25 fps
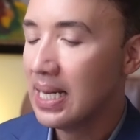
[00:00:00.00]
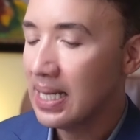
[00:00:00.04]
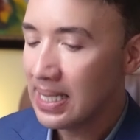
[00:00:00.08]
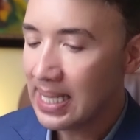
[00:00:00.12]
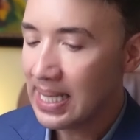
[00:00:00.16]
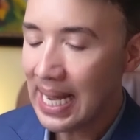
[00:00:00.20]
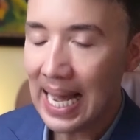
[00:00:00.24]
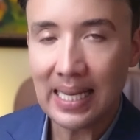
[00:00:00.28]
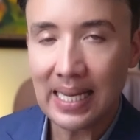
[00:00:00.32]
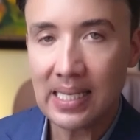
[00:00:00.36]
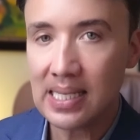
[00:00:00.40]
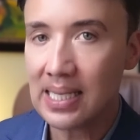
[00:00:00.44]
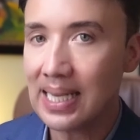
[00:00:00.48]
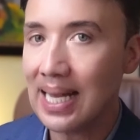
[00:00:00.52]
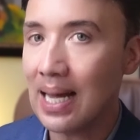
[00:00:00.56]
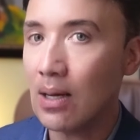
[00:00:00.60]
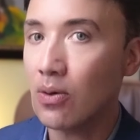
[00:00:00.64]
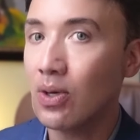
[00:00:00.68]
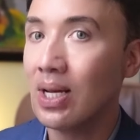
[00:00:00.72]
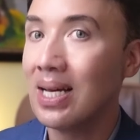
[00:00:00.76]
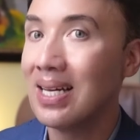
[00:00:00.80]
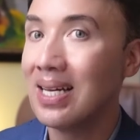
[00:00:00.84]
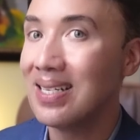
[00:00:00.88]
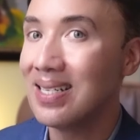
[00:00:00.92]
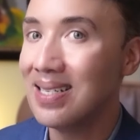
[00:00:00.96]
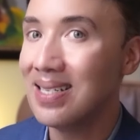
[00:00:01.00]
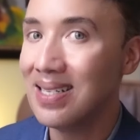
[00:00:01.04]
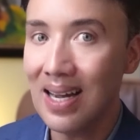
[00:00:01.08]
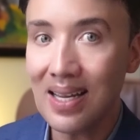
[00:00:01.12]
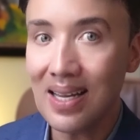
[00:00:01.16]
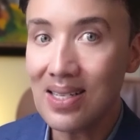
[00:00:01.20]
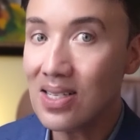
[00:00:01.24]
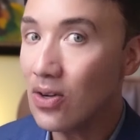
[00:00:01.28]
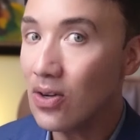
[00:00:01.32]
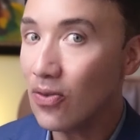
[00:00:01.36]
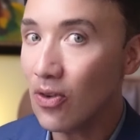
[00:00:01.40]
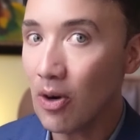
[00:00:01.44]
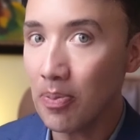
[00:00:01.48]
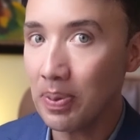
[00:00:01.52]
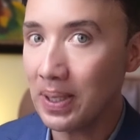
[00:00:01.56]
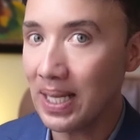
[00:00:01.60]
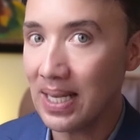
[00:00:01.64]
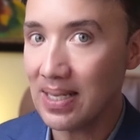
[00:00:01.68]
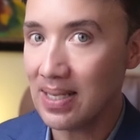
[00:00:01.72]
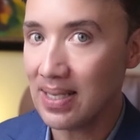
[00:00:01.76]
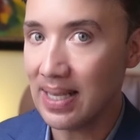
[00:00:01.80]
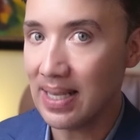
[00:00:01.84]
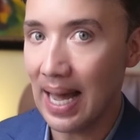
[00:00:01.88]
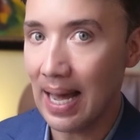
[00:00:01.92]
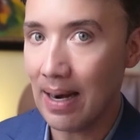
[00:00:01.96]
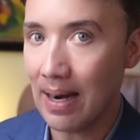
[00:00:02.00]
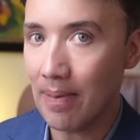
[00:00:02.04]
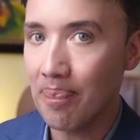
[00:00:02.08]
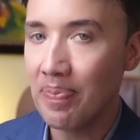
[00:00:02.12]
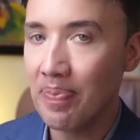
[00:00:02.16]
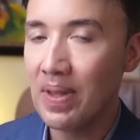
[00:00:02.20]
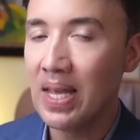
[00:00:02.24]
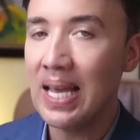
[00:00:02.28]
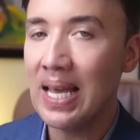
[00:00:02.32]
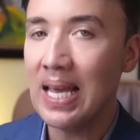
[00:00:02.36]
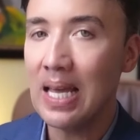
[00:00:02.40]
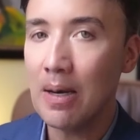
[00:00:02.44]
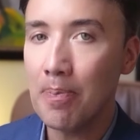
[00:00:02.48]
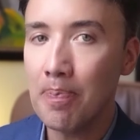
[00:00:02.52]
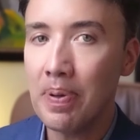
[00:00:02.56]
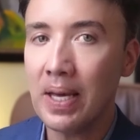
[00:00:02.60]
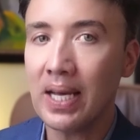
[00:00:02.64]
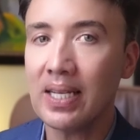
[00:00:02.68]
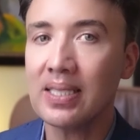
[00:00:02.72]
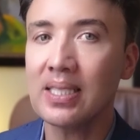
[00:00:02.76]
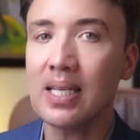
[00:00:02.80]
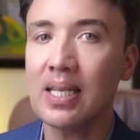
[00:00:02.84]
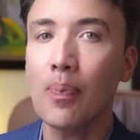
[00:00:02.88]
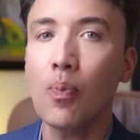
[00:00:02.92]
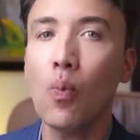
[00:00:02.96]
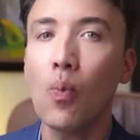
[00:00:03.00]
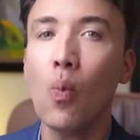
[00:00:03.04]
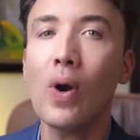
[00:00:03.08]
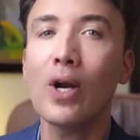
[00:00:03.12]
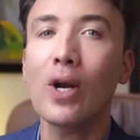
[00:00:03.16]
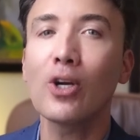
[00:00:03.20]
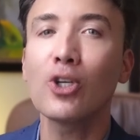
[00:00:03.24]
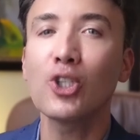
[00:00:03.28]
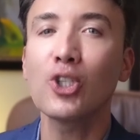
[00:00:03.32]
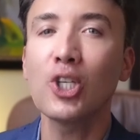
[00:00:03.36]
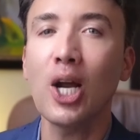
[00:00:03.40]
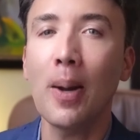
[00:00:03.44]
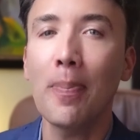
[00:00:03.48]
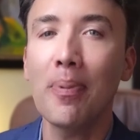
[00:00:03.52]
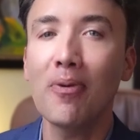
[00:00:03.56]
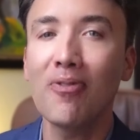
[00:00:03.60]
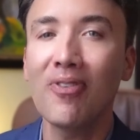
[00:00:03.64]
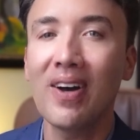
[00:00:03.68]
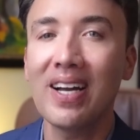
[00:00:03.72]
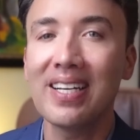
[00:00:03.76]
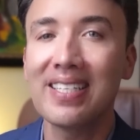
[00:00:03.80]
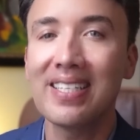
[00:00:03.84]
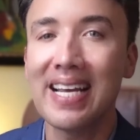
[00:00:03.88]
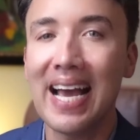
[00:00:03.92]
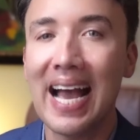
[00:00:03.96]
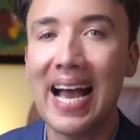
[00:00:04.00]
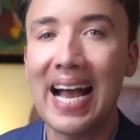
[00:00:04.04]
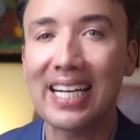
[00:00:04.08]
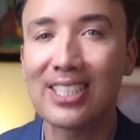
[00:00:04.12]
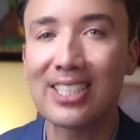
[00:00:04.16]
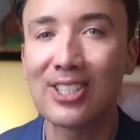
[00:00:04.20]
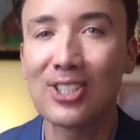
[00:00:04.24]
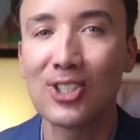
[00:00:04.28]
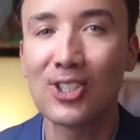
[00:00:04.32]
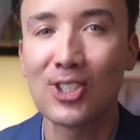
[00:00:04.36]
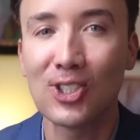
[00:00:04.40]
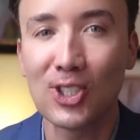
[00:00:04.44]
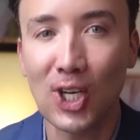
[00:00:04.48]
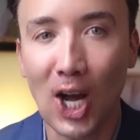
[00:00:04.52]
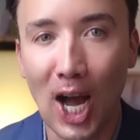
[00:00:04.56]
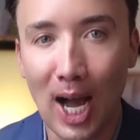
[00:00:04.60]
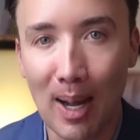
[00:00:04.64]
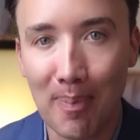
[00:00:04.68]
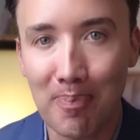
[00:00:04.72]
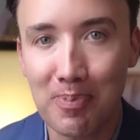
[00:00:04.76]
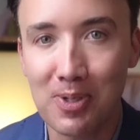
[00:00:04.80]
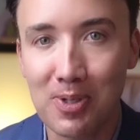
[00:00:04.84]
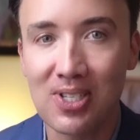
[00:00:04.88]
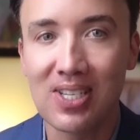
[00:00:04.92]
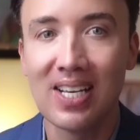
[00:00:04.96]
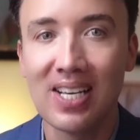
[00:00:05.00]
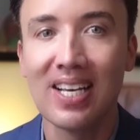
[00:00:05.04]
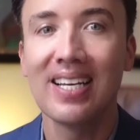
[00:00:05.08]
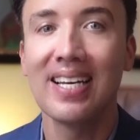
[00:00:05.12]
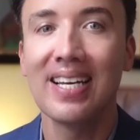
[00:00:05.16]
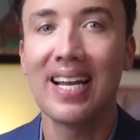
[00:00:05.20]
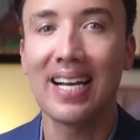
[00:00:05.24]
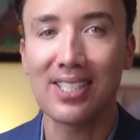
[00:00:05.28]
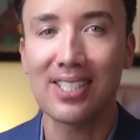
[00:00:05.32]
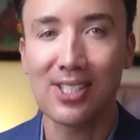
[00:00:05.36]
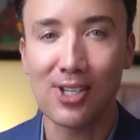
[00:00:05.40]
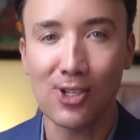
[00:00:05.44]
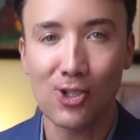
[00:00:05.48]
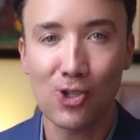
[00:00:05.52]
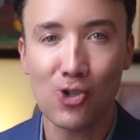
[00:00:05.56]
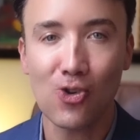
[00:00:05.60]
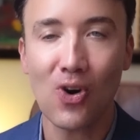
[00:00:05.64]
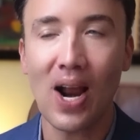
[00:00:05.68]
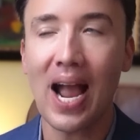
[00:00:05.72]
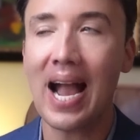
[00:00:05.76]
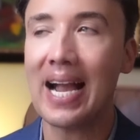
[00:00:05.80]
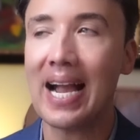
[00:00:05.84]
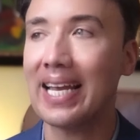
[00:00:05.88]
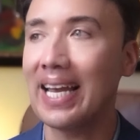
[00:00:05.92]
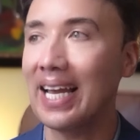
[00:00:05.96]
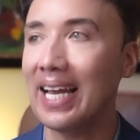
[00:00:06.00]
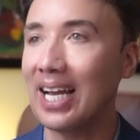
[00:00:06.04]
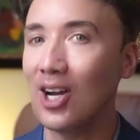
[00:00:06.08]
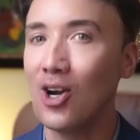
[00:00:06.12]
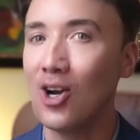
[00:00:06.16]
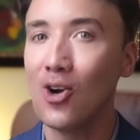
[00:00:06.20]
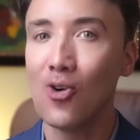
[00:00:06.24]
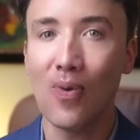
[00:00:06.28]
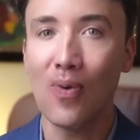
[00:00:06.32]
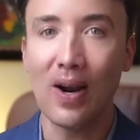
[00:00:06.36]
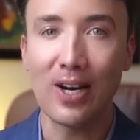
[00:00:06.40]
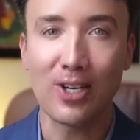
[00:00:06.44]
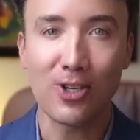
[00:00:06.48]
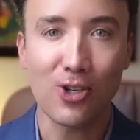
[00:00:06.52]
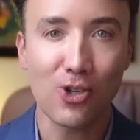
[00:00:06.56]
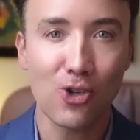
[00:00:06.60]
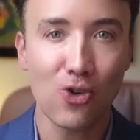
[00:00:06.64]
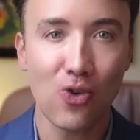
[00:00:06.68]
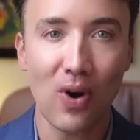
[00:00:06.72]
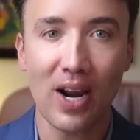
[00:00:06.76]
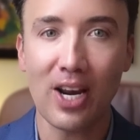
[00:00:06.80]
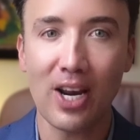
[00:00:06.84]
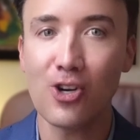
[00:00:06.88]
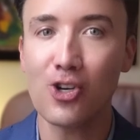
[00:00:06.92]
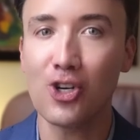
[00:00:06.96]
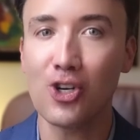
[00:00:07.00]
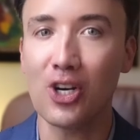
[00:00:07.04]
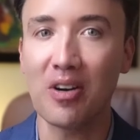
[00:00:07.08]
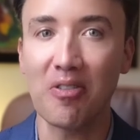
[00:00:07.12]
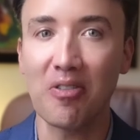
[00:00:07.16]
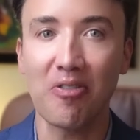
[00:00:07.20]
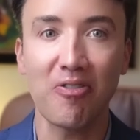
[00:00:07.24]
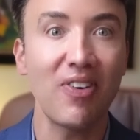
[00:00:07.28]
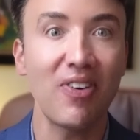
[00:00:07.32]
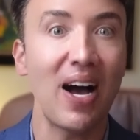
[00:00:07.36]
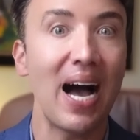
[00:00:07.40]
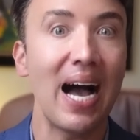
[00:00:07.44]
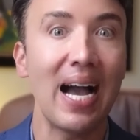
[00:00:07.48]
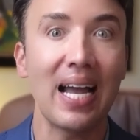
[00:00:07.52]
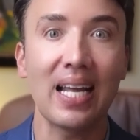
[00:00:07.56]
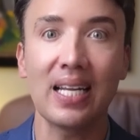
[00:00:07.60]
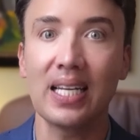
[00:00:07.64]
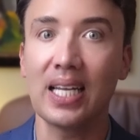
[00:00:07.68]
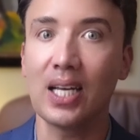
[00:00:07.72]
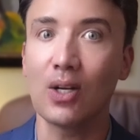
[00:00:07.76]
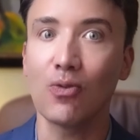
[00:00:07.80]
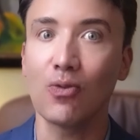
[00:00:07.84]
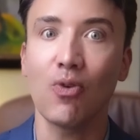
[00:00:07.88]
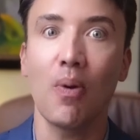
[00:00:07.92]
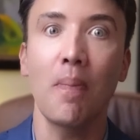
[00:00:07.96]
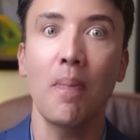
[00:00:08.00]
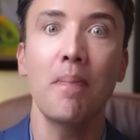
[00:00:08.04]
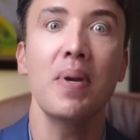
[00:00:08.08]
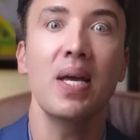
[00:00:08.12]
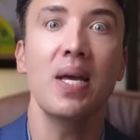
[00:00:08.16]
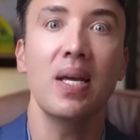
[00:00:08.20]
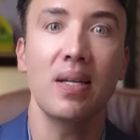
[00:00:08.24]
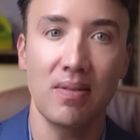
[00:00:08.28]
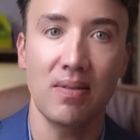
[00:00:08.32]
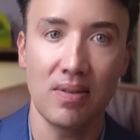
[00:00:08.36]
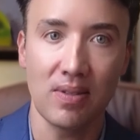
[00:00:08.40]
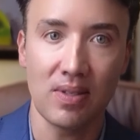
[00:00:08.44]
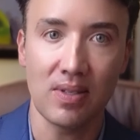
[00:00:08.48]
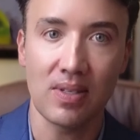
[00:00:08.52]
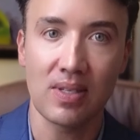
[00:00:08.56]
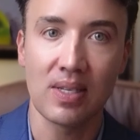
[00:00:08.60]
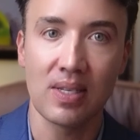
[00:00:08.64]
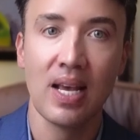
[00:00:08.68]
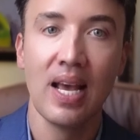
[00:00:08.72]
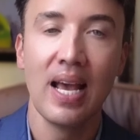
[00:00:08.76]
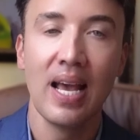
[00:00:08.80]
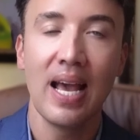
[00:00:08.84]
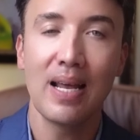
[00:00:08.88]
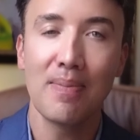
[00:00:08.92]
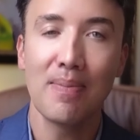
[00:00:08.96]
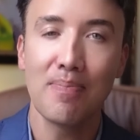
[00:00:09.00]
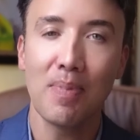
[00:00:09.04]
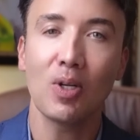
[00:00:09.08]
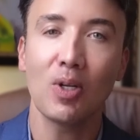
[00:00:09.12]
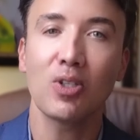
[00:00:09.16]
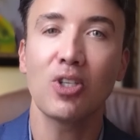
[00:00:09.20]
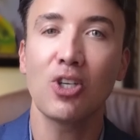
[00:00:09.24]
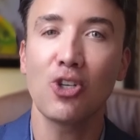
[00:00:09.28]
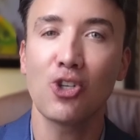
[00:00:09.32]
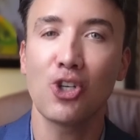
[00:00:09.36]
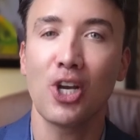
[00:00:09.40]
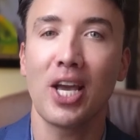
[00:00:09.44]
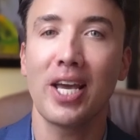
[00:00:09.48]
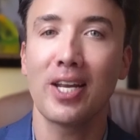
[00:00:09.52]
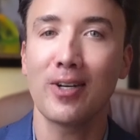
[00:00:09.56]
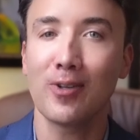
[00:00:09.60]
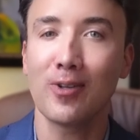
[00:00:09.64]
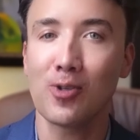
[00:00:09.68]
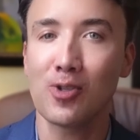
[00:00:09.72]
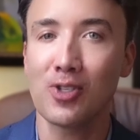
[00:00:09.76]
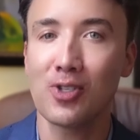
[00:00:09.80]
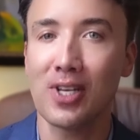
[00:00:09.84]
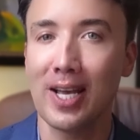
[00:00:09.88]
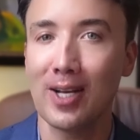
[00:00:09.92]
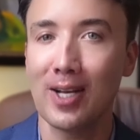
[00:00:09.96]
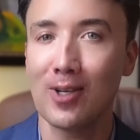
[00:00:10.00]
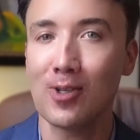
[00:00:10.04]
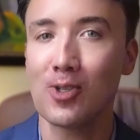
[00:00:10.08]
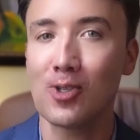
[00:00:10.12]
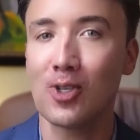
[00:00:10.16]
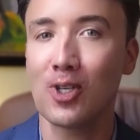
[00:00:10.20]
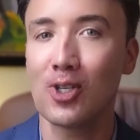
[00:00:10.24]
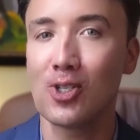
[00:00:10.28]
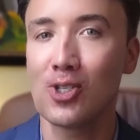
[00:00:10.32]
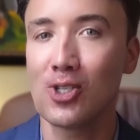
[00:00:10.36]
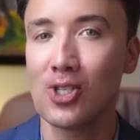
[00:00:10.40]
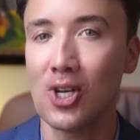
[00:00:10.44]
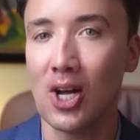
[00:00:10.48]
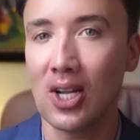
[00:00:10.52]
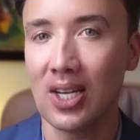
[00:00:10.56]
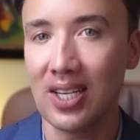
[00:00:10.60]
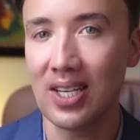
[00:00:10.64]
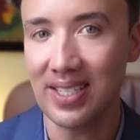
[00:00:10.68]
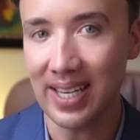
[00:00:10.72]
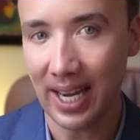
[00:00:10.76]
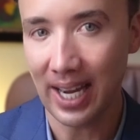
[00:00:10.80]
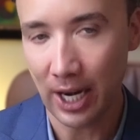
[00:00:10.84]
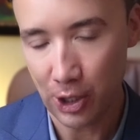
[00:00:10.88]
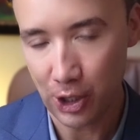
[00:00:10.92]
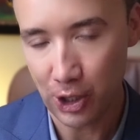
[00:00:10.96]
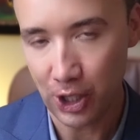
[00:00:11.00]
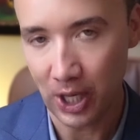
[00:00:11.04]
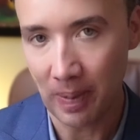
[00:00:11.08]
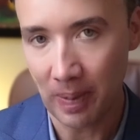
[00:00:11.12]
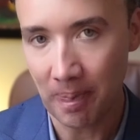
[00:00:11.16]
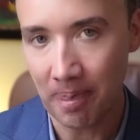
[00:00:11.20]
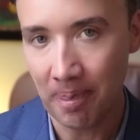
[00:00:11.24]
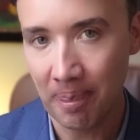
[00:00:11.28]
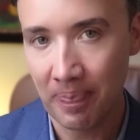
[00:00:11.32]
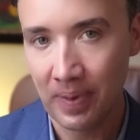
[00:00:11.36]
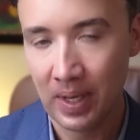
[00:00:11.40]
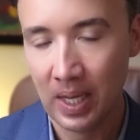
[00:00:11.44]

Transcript: TaxCloud doesn't replace that. It picks up where Shopify Tax stops: nexus tracking, registration, filing, remittance, and multi-channel sales consolidation.